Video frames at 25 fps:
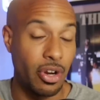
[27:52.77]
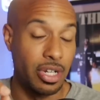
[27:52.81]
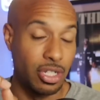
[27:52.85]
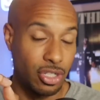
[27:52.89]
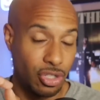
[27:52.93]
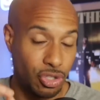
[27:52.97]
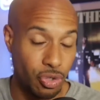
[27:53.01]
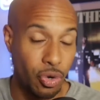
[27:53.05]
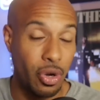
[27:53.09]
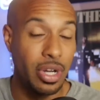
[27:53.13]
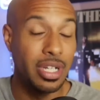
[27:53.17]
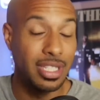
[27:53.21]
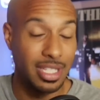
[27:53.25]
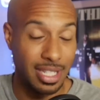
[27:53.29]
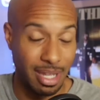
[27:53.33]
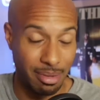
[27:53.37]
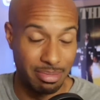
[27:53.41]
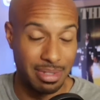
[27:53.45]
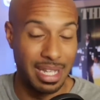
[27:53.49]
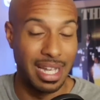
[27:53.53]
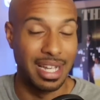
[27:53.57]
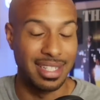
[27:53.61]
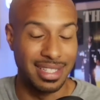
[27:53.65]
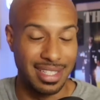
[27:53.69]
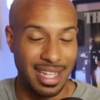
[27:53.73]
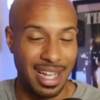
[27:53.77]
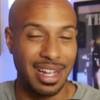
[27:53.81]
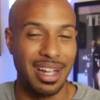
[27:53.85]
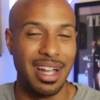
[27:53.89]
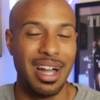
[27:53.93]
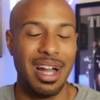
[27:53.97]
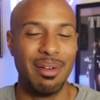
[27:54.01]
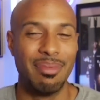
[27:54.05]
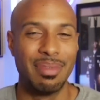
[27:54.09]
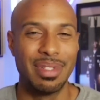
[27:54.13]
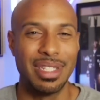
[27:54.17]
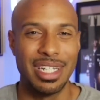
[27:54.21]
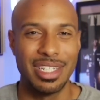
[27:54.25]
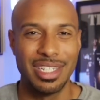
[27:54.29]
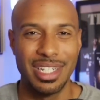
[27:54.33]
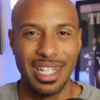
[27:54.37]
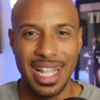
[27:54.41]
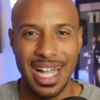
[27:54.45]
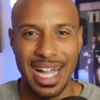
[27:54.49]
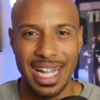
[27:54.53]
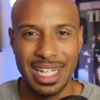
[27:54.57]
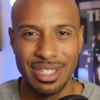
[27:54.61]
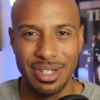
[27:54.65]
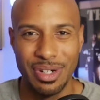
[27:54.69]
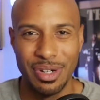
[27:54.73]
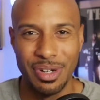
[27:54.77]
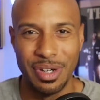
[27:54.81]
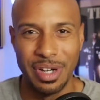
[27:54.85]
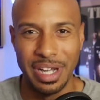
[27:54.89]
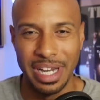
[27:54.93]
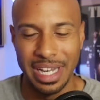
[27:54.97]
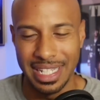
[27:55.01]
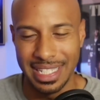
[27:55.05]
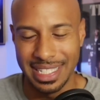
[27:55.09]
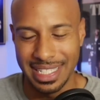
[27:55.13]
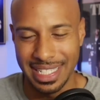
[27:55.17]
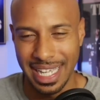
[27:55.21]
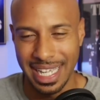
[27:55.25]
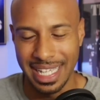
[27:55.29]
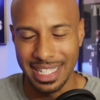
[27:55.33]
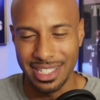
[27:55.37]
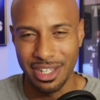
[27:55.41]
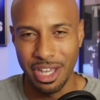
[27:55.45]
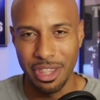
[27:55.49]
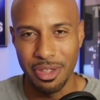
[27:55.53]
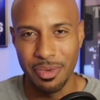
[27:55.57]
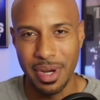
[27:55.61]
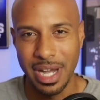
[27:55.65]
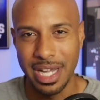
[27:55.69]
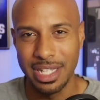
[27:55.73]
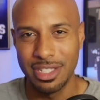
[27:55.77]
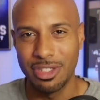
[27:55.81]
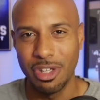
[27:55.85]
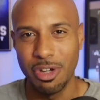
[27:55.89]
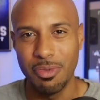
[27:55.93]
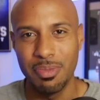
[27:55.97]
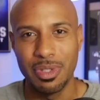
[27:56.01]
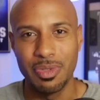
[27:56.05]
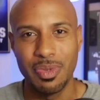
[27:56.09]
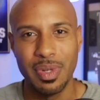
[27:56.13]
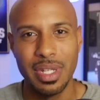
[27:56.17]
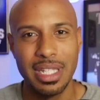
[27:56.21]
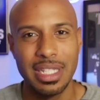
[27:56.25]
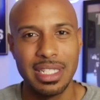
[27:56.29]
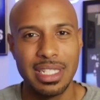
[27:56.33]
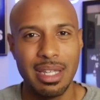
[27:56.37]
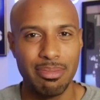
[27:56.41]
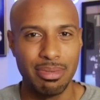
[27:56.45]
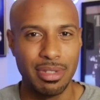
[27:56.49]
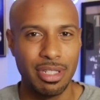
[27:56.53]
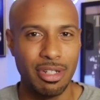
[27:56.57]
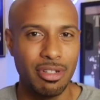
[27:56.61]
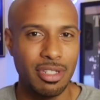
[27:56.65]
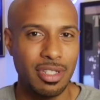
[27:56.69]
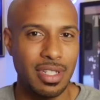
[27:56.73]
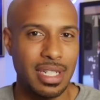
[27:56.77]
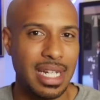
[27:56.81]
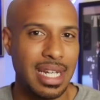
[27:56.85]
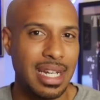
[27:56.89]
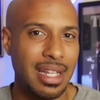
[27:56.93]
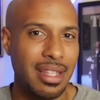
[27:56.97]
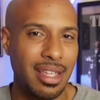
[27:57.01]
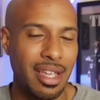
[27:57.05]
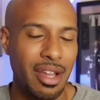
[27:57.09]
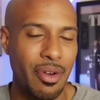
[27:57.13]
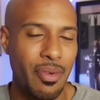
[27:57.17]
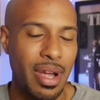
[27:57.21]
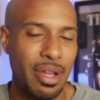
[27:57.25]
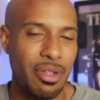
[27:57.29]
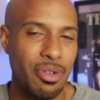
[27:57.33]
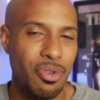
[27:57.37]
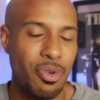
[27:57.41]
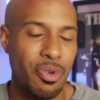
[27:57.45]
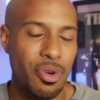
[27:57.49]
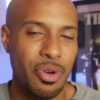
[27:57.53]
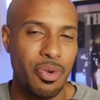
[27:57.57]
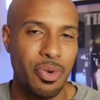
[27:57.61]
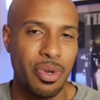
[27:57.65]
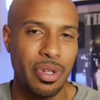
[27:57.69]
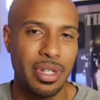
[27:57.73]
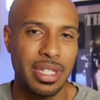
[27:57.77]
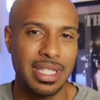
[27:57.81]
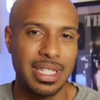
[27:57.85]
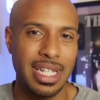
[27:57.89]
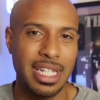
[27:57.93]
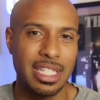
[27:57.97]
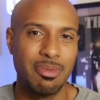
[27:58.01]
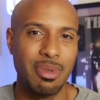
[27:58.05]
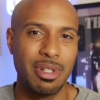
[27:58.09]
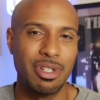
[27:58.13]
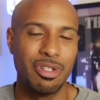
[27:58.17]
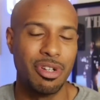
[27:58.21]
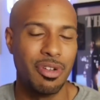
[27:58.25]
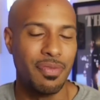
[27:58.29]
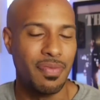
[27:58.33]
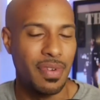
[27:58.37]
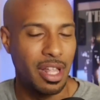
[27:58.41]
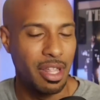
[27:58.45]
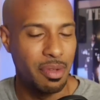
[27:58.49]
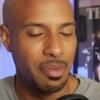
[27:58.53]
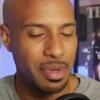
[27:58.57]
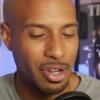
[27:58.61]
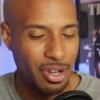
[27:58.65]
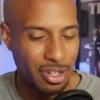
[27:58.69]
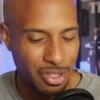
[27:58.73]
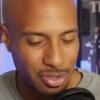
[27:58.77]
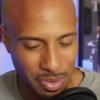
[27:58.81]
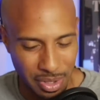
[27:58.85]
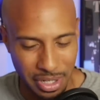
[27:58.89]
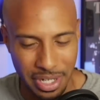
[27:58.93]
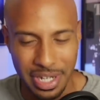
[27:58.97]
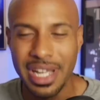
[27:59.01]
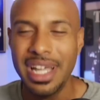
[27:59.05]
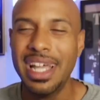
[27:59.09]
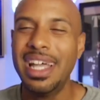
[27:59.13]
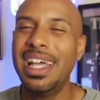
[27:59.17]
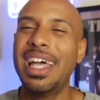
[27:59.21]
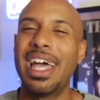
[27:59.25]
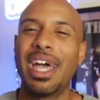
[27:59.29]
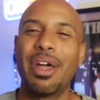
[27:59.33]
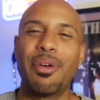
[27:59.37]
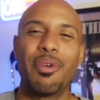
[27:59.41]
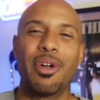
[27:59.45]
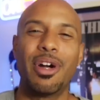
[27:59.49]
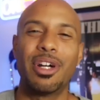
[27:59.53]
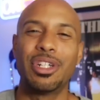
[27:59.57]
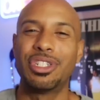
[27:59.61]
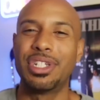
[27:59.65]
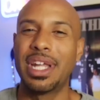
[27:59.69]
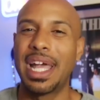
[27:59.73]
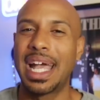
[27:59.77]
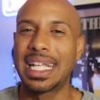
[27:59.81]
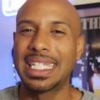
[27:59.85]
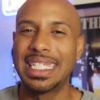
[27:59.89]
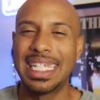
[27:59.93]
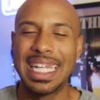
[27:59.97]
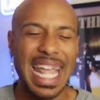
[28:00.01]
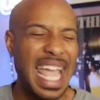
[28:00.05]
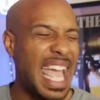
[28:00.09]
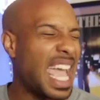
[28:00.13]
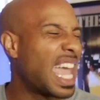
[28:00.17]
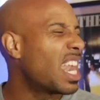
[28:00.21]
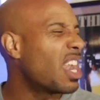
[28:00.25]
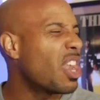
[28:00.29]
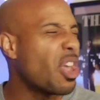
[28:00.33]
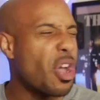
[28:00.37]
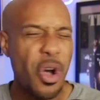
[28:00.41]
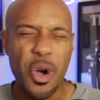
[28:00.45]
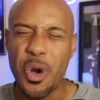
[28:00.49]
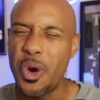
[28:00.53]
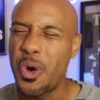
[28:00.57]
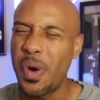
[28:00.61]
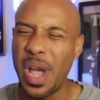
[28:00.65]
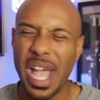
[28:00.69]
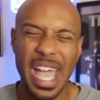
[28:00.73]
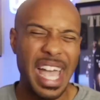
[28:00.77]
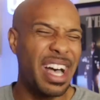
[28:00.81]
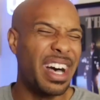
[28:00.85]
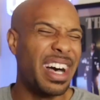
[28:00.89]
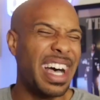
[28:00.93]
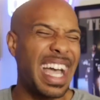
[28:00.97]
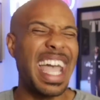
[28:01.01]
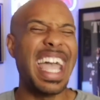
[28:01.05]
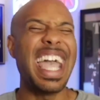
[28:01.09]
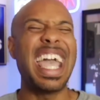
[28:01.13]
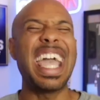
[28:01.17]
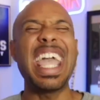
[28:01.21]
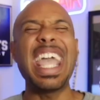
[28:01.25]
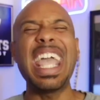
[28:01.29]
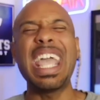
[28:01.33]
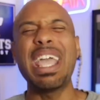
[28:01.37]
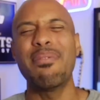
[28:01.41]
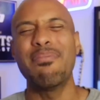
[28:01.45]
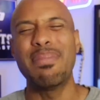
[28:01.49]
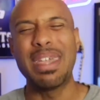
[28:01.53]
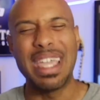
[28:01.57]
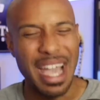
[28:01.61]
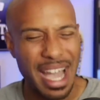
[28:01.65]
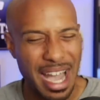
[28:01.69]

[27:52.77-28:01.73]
Join subtext.com/LockedOnSaints. Otherwise, though, between these episodes, you need anything around your New Orleans Saints, make sure you follow me on Twitter at Ross Jackson, NOLA. Hit me